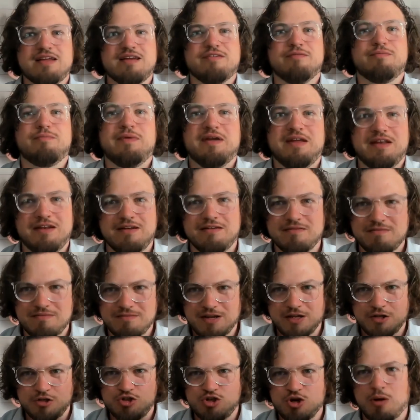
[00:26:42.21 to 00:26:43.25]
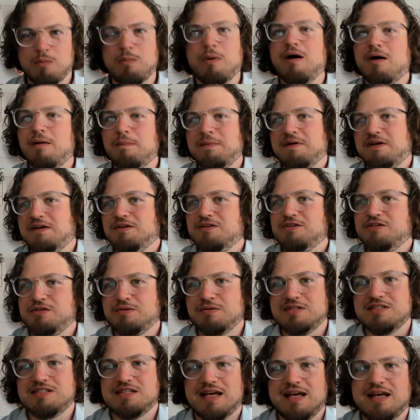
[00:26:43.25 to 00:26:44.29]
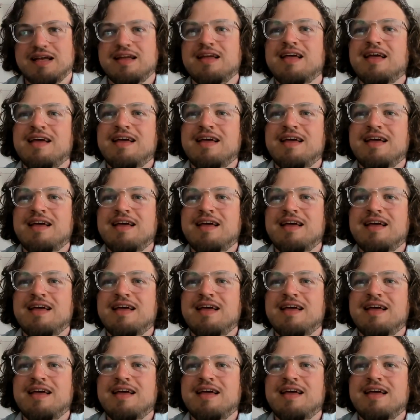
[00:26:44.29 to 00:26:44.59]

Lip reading: I've been a job hopper, should we say.